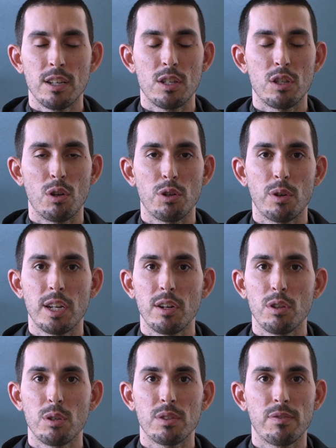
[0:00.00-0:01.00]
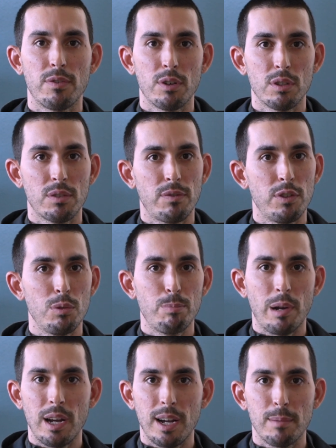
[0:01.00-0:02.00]
So you'll hear those first few
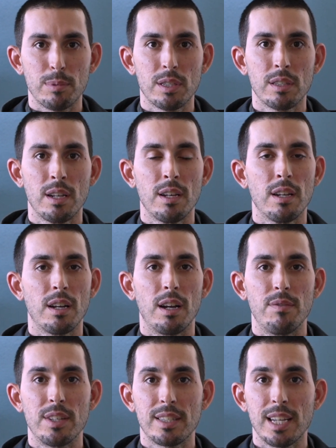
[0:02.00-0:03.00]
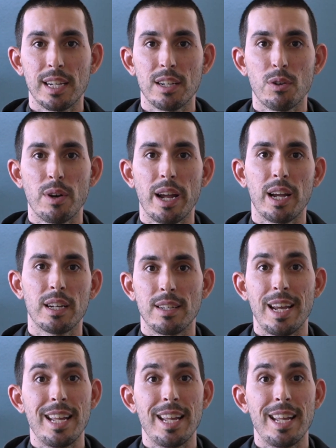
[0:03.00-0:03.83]
pops of the second crack,